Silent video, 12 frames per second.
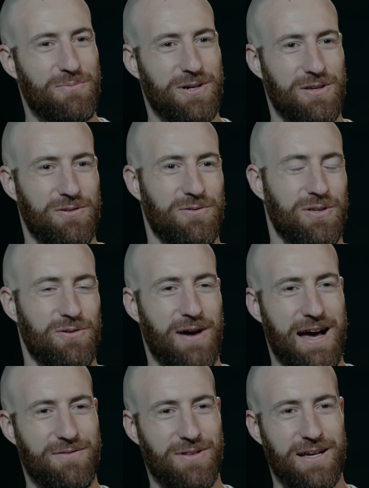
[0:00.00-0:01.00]
but you
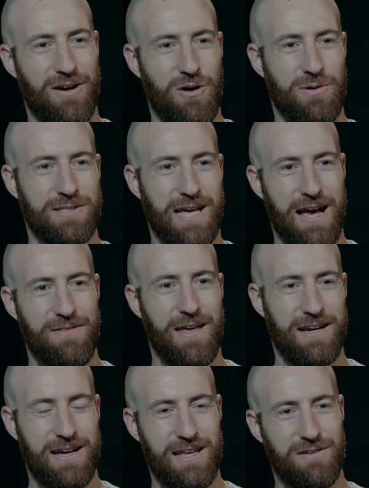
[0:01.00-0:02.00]
have always had
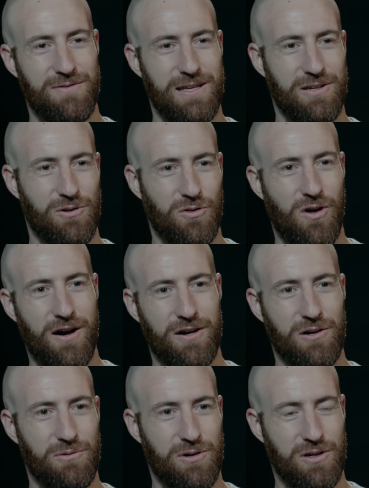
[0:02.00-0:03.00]
that kind of in your
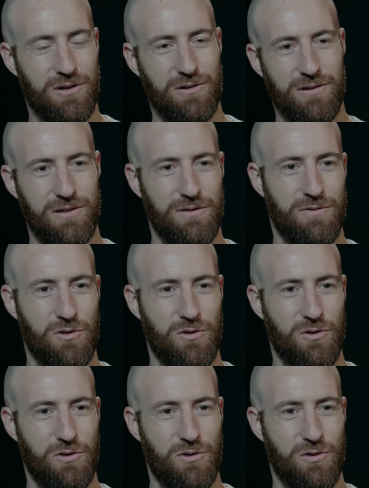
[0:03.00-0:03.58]
locker where you've